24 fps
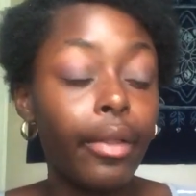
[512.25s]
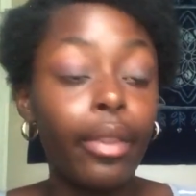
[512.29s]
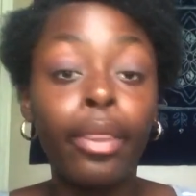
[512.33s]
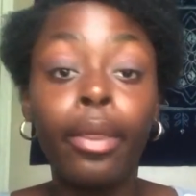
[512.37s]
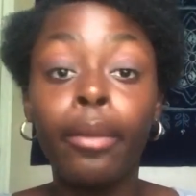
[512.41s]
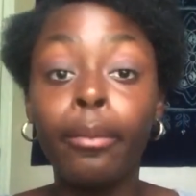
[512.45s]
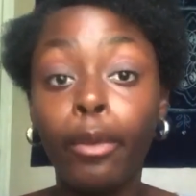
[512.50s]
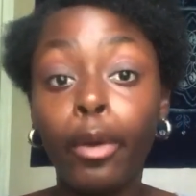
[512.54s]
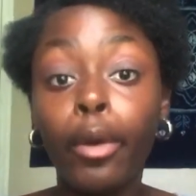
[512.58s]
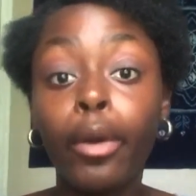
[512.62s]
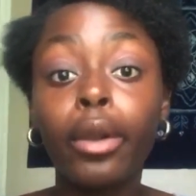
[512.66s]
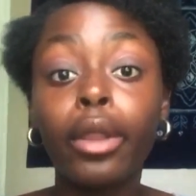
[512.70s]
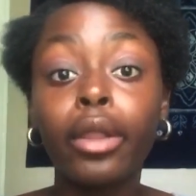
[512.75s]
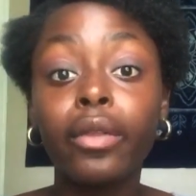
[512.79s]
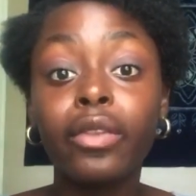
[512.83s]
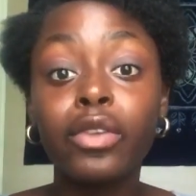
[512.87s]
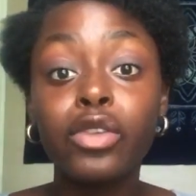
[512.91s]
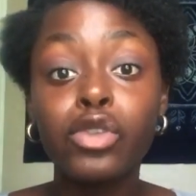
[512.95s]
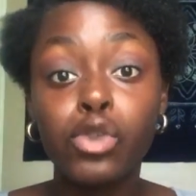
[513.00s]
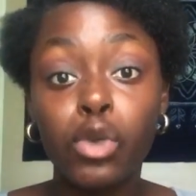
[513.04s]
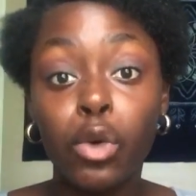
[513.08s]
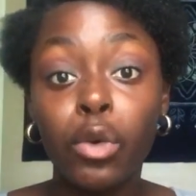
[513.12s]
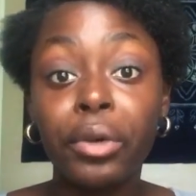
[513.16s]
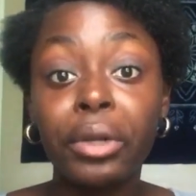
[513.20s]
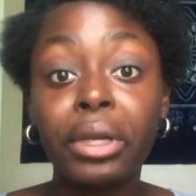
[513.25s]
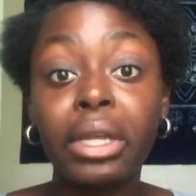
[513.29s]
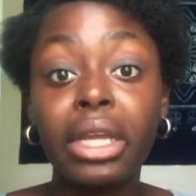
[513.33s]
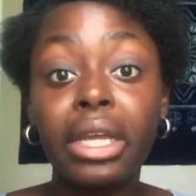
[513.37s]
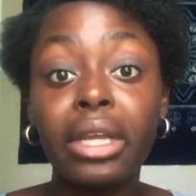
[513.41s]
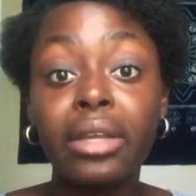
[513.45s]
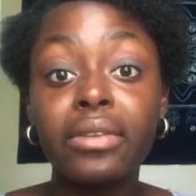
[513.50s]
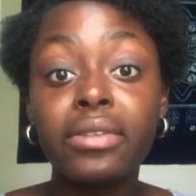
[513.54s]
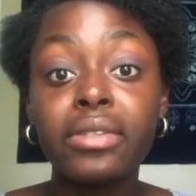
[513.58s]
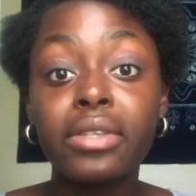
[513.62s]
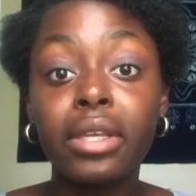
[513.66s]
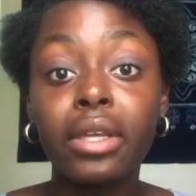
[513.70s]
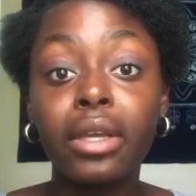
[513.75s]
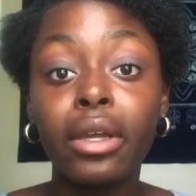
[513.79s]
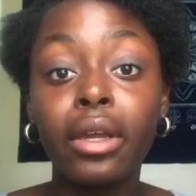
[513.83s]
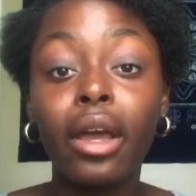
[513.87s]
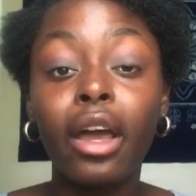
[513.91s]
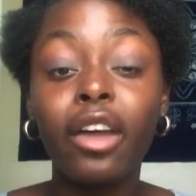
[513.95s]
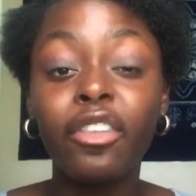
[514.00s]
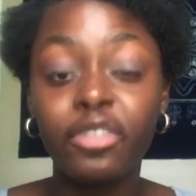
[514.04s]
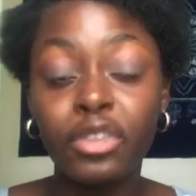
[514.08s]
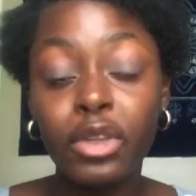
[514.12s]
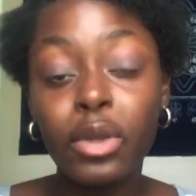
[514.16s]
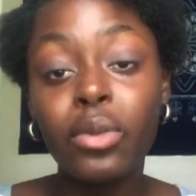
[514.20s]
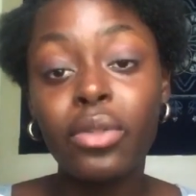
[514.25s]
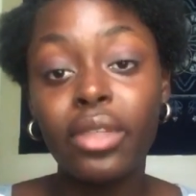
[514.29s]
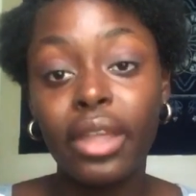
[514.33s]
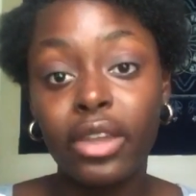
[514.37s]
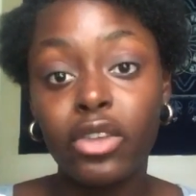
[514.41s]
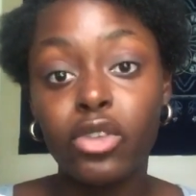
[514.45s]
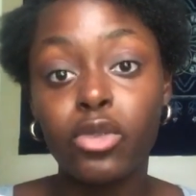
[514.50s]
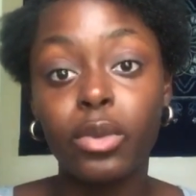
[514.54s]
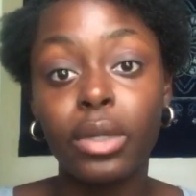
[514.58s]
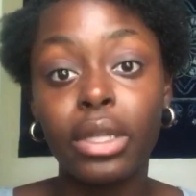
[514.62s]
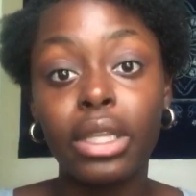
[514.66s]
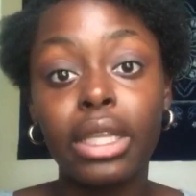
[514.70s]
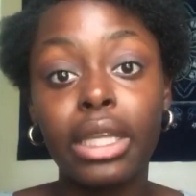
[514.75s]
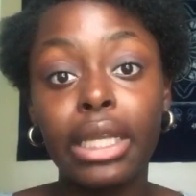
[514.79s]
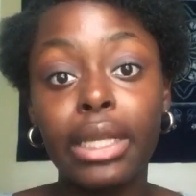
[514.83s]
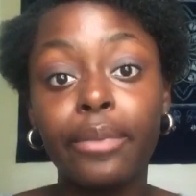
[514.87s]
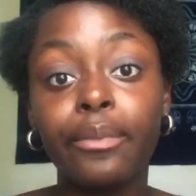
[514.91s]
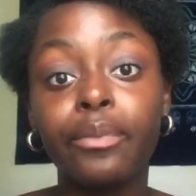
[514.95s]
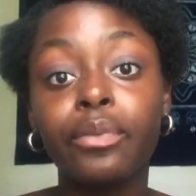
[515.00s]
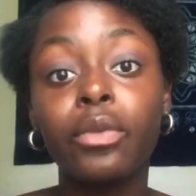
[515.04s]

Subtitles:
the moral of the story is a few things, really.